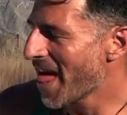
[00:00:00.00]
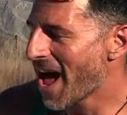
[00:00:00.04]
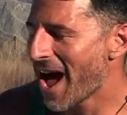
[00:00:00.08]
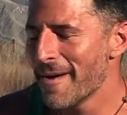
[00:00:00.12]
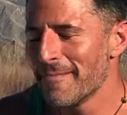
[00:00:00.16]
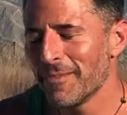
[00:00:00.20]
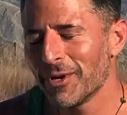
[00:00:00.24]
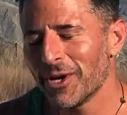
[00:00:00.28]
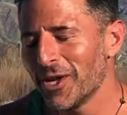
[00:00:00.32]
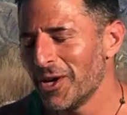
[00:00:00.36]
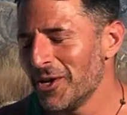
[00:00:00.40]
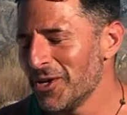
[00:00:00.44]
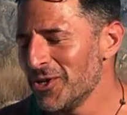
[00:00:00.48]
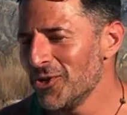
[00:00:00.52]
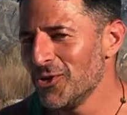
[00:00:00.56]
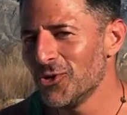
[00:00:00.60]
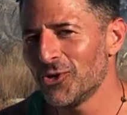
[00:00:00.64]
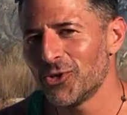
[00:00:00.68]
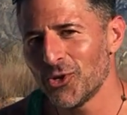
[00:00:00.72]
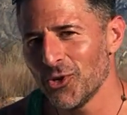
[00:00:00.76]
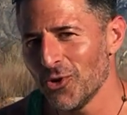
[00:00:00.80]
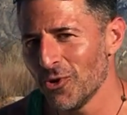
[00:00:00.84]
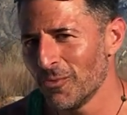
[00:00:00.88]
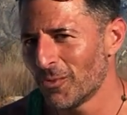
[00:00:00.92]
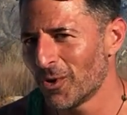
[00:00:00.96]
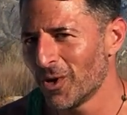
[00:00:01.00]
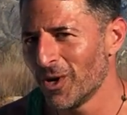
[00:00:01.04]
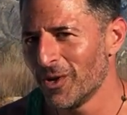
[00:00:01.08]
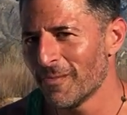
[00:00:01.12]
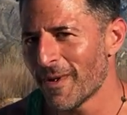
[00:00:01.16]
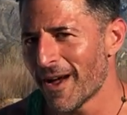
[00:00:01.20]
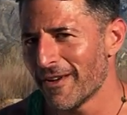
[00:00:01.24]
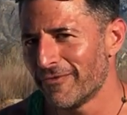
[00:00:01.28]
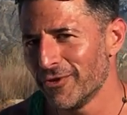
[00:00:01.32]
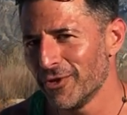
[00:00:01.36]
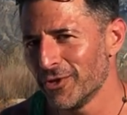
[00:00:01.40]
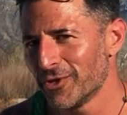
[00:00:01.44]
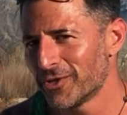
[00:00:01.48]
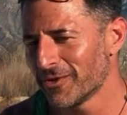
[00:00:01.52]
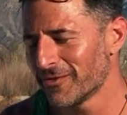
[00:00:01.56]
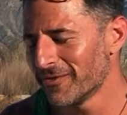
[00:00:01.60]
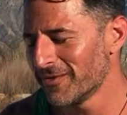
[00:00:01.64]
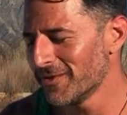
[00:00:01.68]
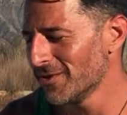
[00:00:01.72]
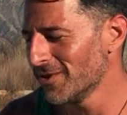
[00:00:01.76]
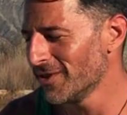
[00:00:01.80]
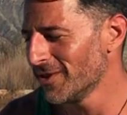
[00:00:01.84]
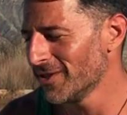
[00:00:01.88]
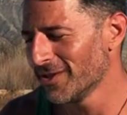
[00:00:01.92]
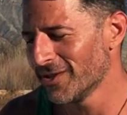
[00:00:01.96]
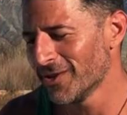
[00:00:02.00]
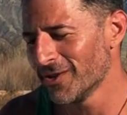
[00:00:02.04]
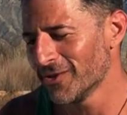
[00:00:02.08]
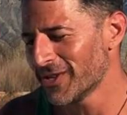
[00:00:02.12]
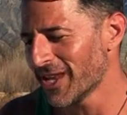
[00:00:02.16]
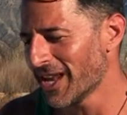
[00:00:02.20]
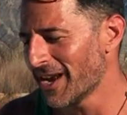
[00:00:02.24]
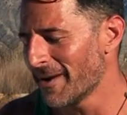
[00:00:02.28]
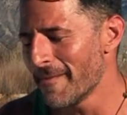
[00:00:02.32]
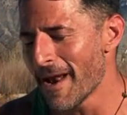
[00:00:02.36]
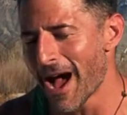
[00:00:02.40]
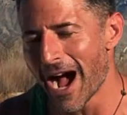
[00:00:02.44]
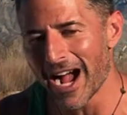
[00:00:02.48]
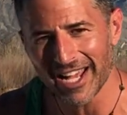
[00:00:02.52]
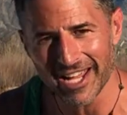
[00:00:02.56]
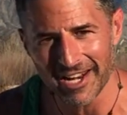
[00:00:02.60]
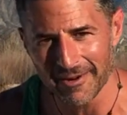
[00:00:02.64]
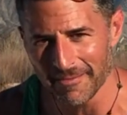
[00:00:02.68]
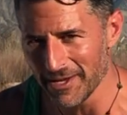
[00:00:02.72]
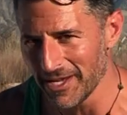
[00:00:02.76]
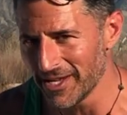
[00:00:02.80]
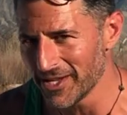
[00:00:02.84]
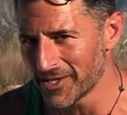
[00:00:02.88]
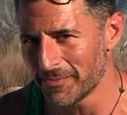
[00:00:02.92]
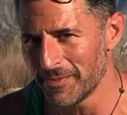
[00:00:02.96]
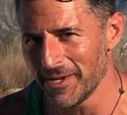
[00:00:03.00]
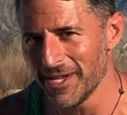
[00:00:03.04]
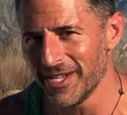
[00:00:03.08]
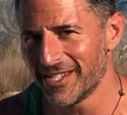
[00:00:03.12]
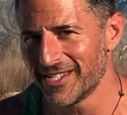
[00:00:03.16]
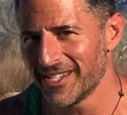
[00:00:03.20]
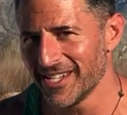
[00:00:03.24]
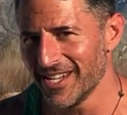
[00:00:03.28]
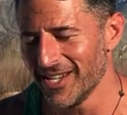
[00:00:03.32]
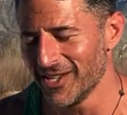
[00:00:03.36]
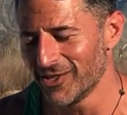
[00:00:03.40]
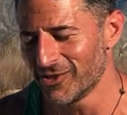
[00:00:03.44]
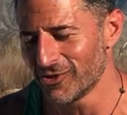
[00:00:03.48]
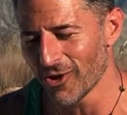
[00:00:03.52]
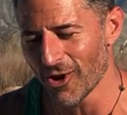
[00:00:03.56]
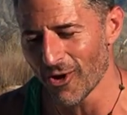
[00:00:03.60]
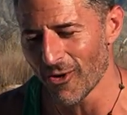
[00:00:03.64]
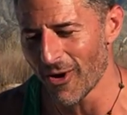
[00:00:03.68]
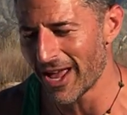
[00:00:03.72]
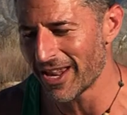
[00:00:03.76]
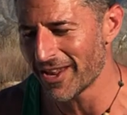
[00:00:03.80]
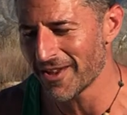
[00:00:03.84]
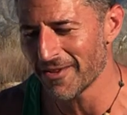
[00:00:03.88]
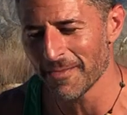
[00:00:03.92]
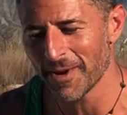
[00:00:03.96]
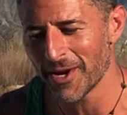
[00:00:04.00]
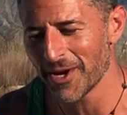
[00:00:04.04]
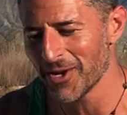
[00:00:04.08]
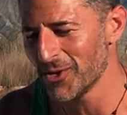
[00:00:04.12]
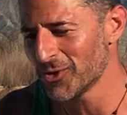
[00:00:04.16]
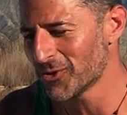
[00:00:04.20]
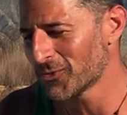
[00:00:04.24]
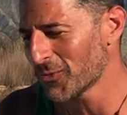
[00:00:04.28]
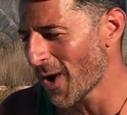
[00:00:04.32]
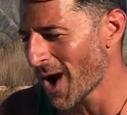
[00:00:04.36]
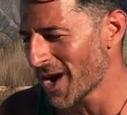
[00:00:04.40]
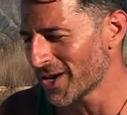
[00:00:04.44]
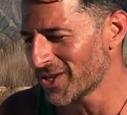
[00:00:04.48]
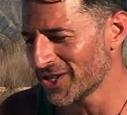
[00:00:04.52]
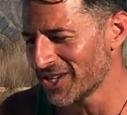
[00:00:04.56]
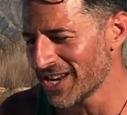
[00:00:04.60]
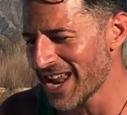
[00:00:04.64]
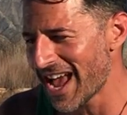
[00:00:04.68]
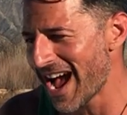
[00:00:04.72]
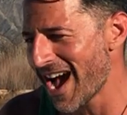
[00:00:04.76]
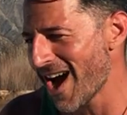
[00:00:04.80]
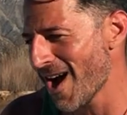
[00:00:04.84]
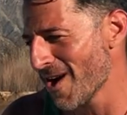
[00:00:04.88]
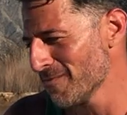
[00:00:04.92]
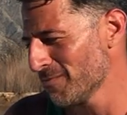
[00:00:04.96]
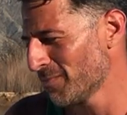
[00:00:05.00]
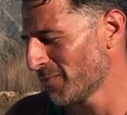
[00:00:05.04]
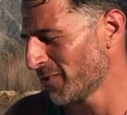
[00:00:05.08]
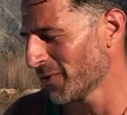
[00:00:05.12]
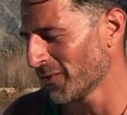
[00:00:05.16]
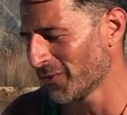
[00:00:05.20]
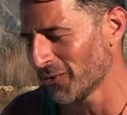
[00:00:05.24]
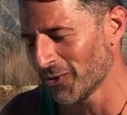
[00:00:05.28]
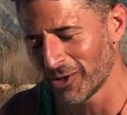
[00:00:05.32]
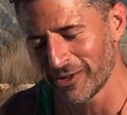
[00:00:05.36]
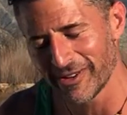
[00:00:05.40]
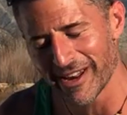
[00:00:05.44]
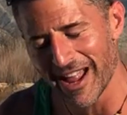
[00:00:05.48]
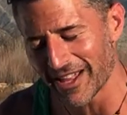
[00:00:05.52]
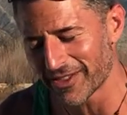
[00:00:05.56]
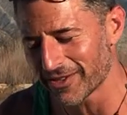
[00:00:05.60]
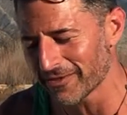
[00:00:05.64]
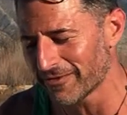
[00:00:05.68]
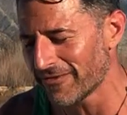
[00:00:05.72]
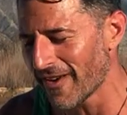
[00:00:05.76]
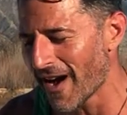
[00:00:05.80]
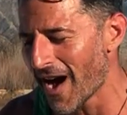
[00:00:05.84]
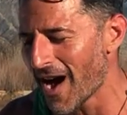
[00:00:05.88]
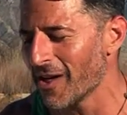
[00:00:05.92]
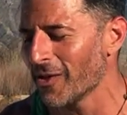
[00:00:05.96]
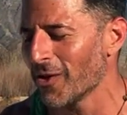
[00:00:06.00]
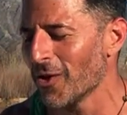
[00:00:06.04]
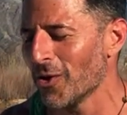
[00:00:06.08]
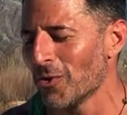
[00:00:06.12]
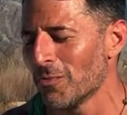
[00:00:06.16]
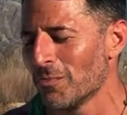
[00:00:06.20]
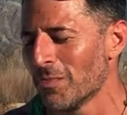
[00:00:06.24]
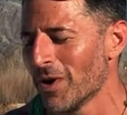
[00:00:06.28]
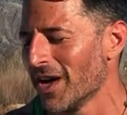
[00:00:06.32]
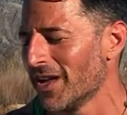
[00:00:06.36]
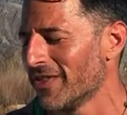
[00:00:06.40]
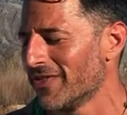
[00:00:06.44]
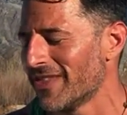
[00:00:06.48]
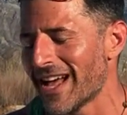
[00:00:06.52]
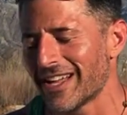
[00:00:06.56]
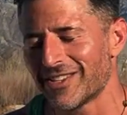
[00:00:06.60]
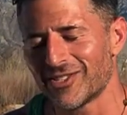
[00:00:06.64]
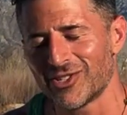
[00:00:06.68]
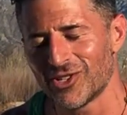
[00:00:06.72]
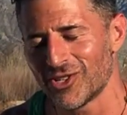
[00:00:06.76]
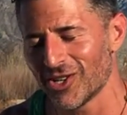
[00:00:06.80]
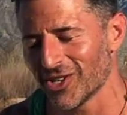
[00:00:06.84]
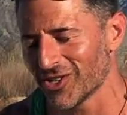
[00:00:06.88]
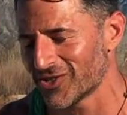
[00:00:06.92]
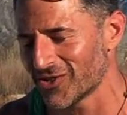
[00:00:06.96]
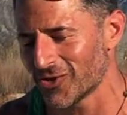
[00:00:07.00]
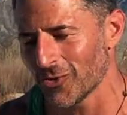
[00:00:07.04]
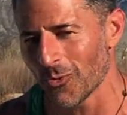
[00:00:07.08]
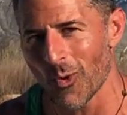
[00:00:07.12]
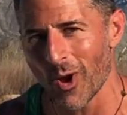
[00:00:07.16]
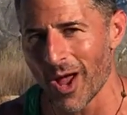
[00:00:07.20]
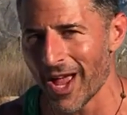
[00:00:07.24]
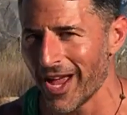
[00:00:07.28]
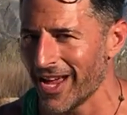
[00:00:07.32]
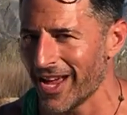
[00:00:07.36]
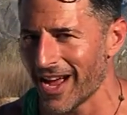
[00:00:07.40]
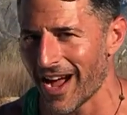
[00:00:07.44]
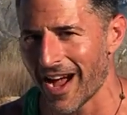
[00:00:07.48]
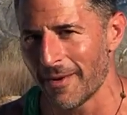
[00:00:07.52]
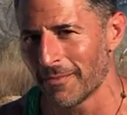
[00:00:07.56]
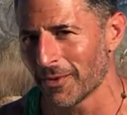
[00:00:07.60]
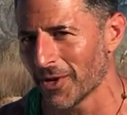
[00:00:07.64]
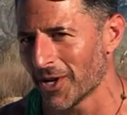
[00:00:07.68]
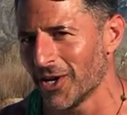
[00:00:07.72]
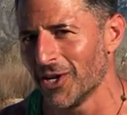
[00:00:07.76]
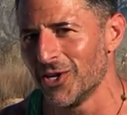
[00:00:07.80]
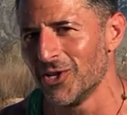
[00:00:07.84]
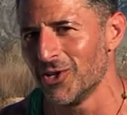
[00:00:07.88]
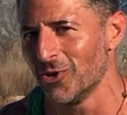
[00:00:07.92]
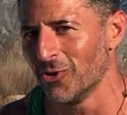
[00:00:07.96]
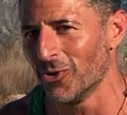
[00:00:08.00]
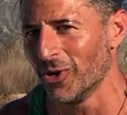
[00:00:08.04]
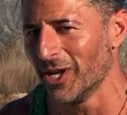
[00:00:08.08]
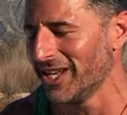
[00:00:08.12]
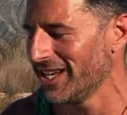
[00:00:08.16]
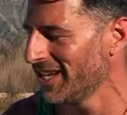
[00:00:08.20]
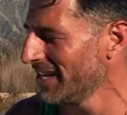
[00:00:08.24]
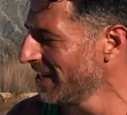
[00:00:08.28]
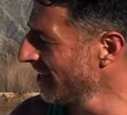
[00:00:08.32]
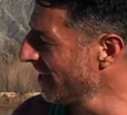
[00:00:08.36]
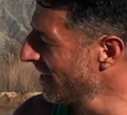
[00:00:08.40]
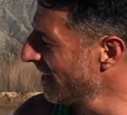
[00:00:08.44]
I'm gonna use humor in my future videos, and I'm not gonna be as PC. So anybody who's watching now, feel free not to follow, but that's just the way I'm gonna do it.